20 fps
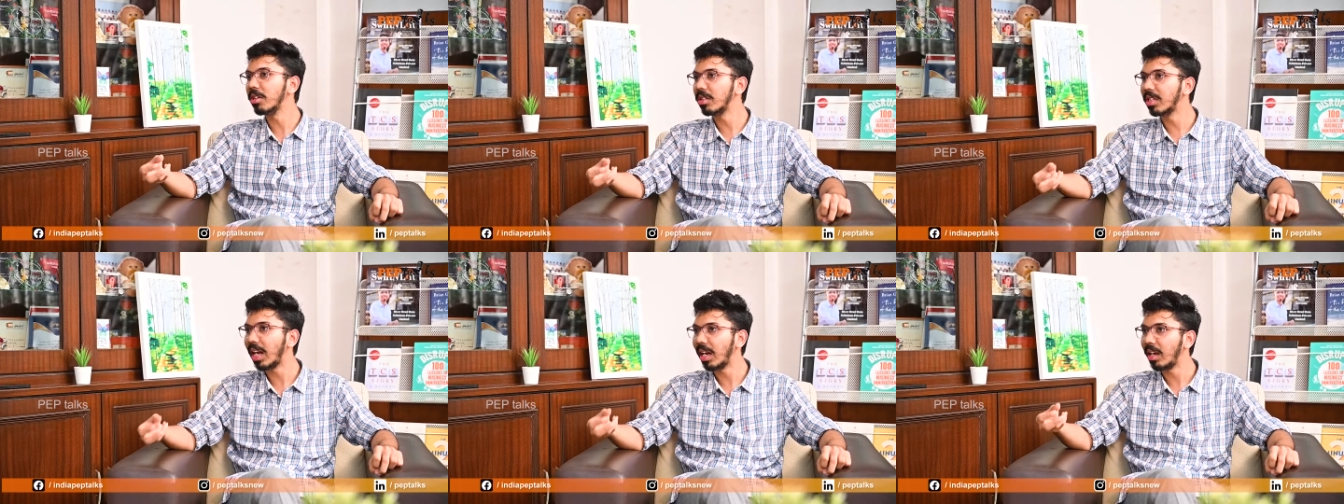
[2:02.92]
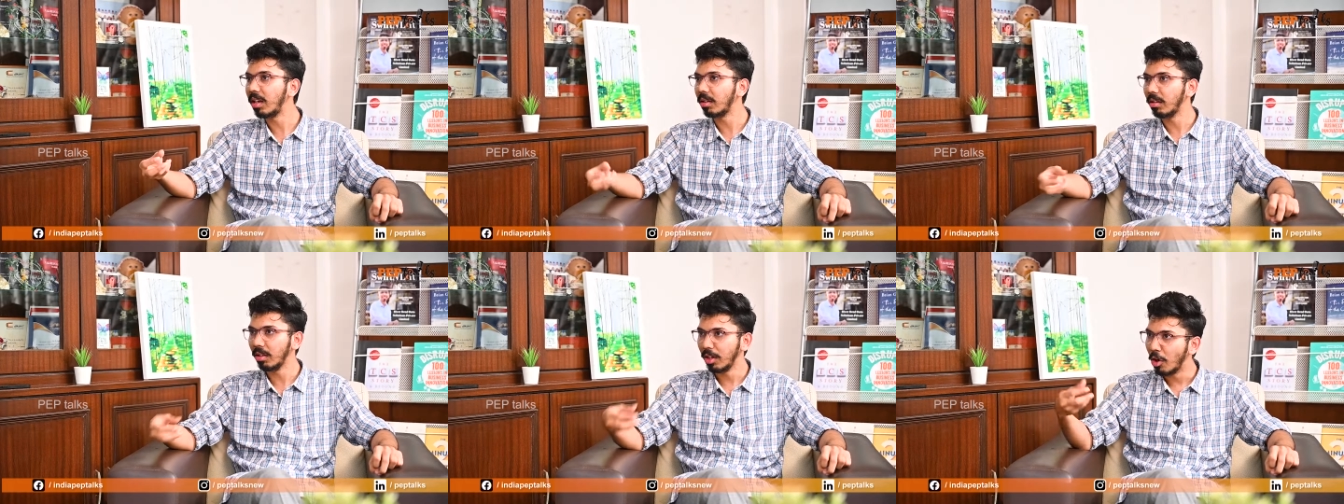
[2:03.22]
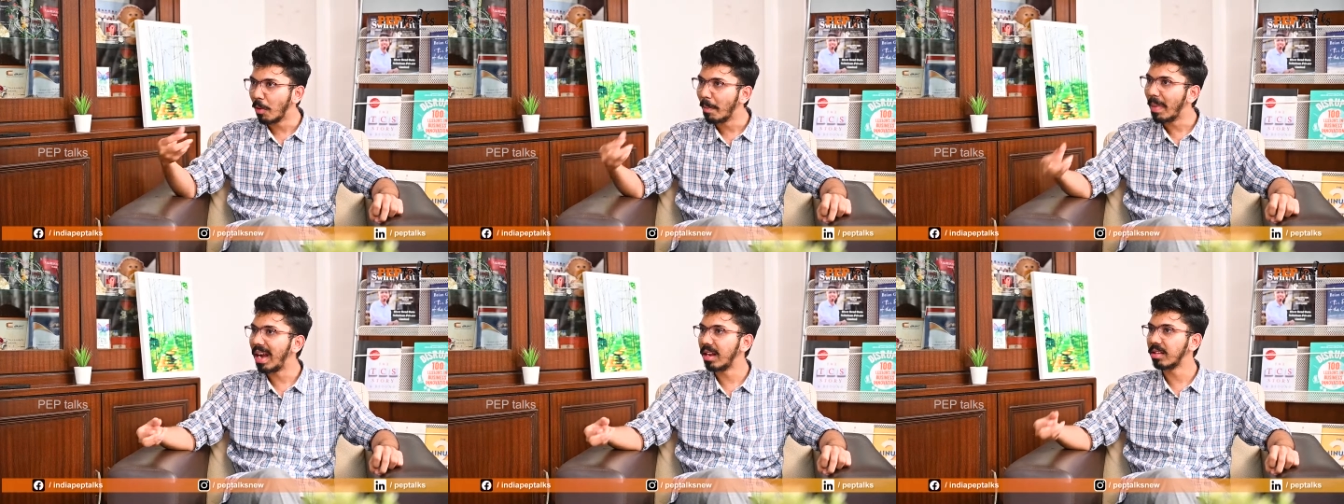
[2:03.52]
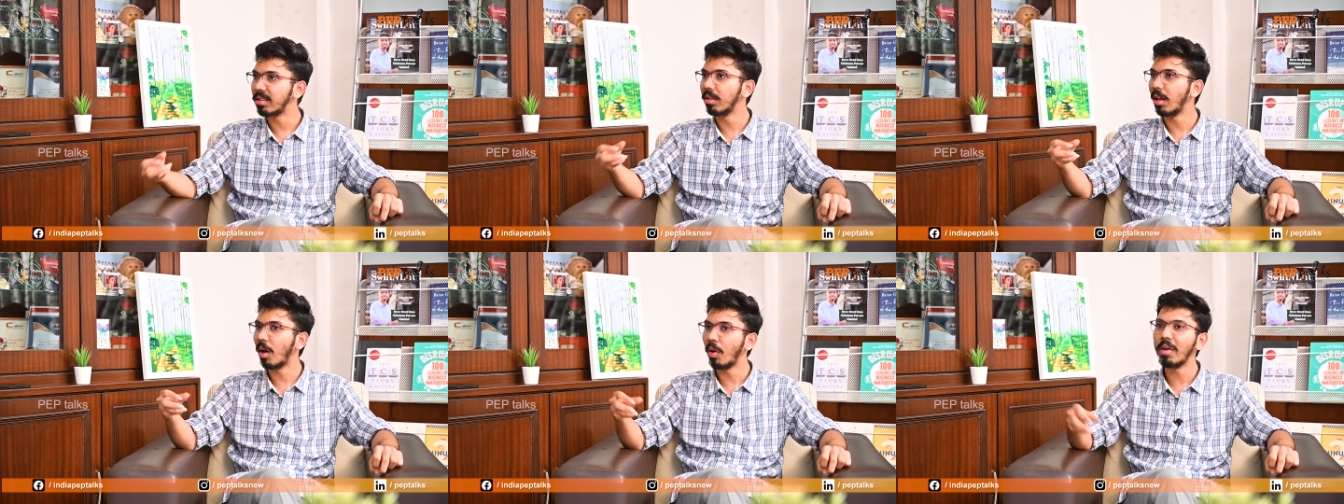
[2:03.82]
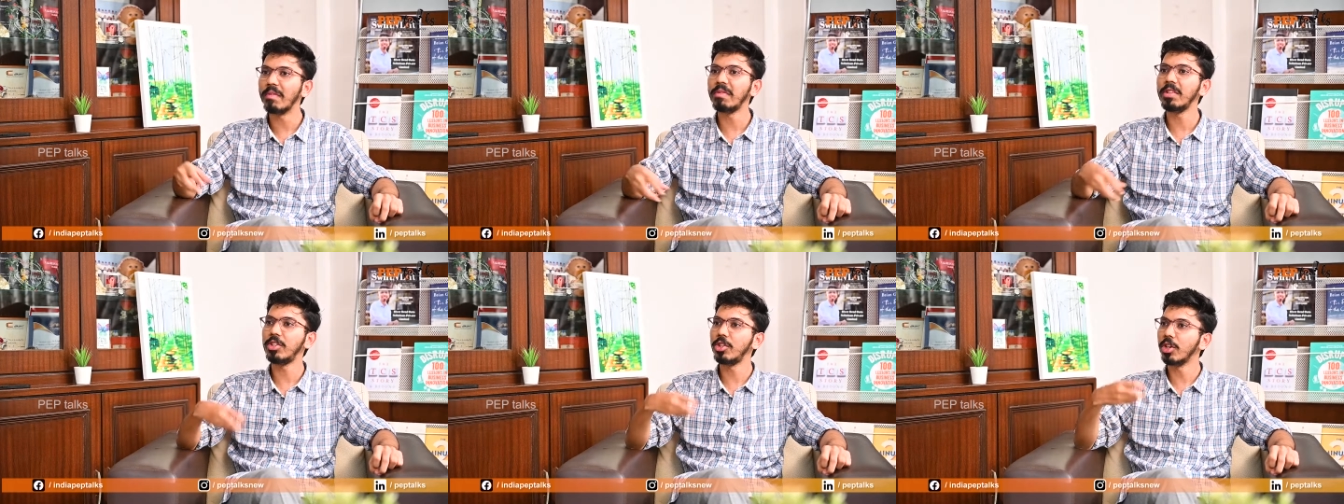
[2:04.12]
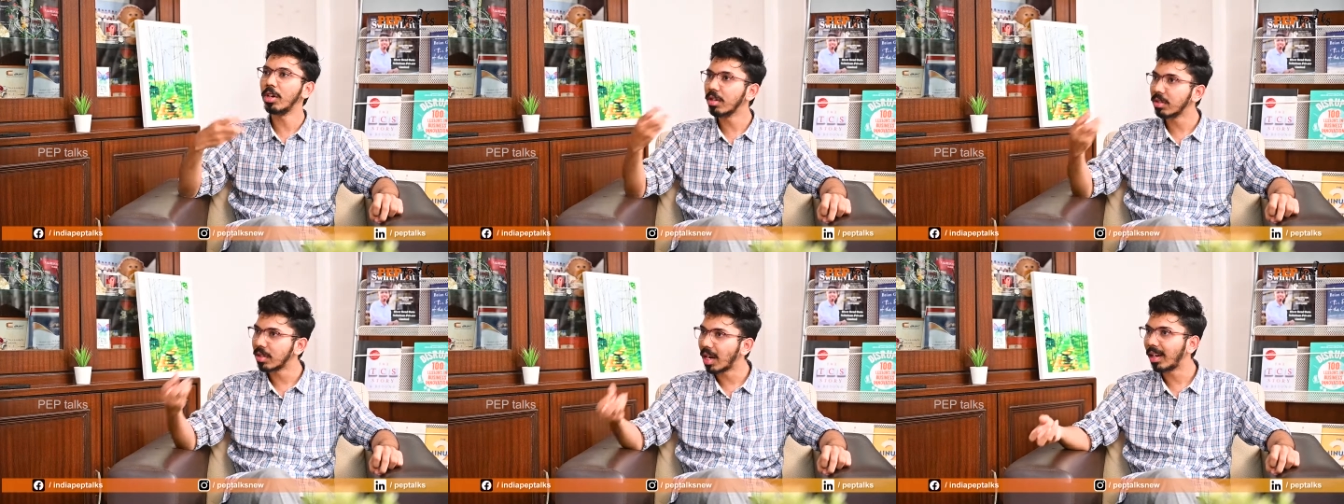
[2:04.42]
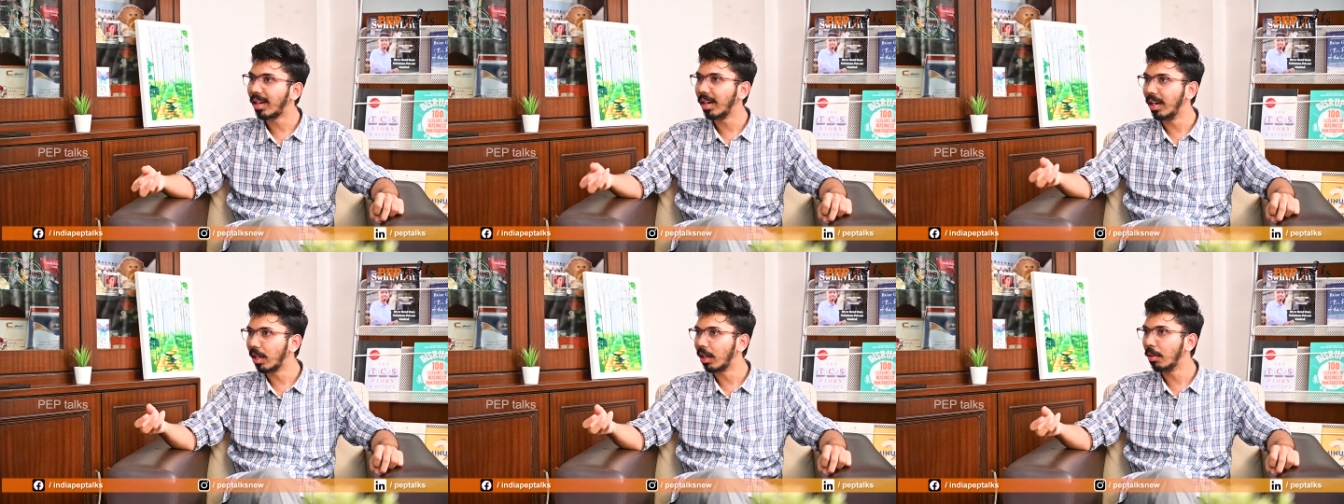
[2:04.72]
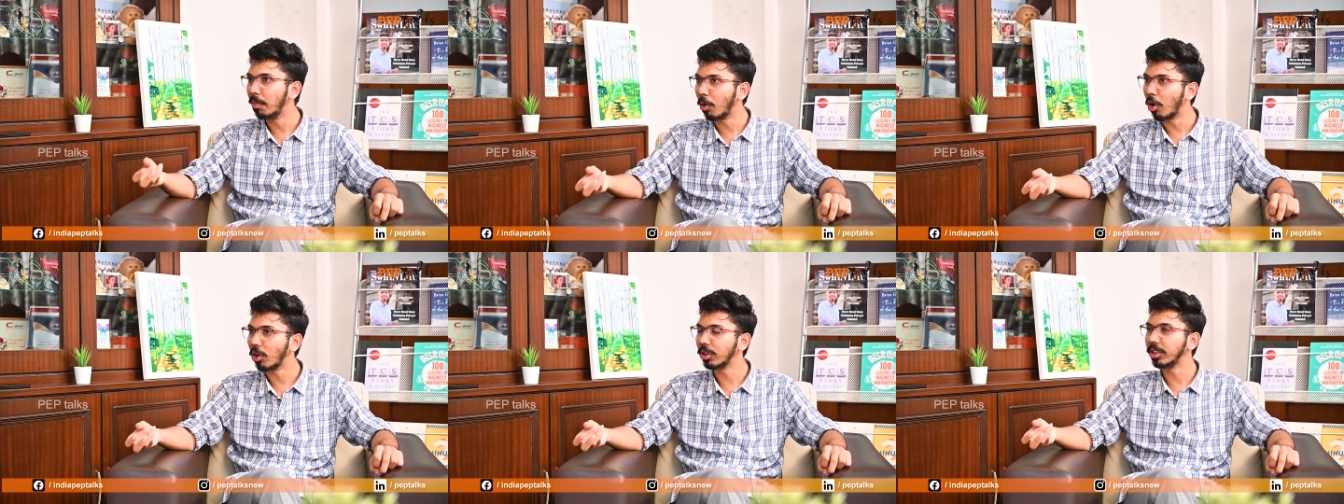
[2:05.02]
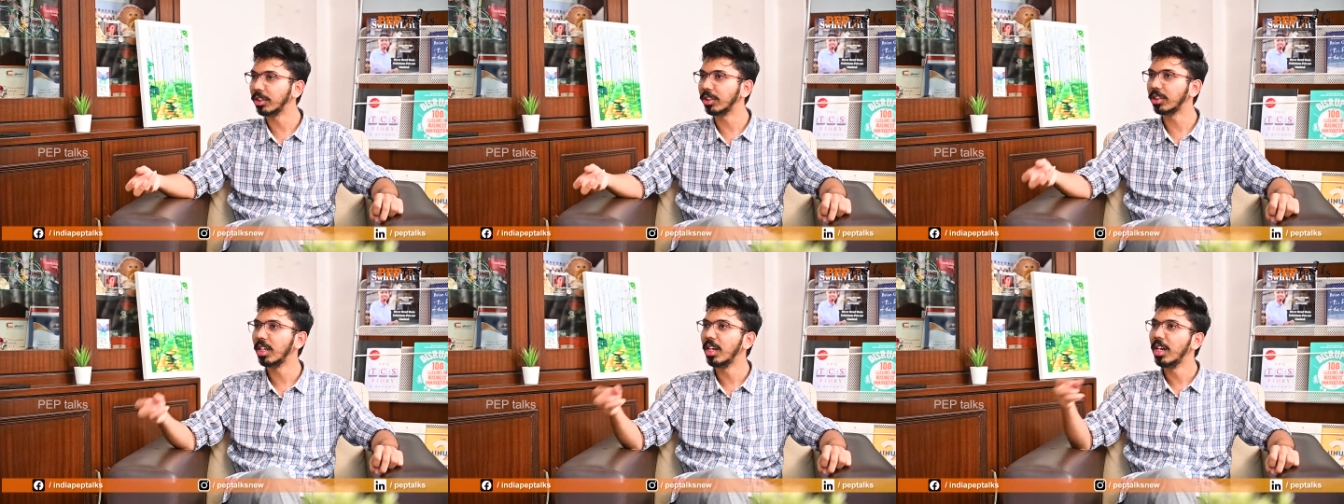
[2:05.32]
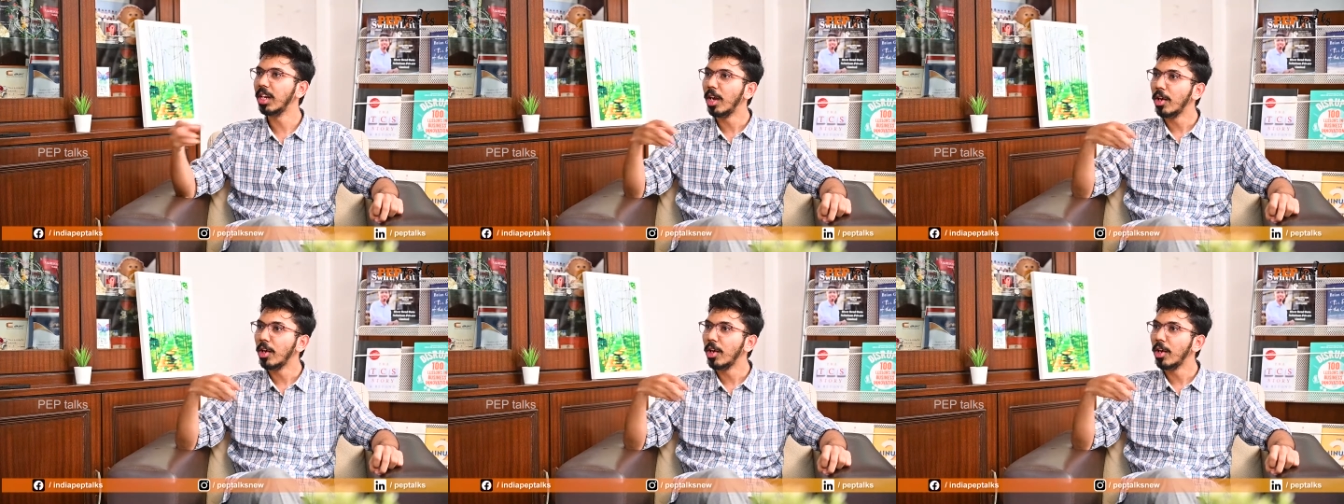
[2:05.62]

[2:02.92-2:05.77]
is that medicine, how efficient is that clinical process.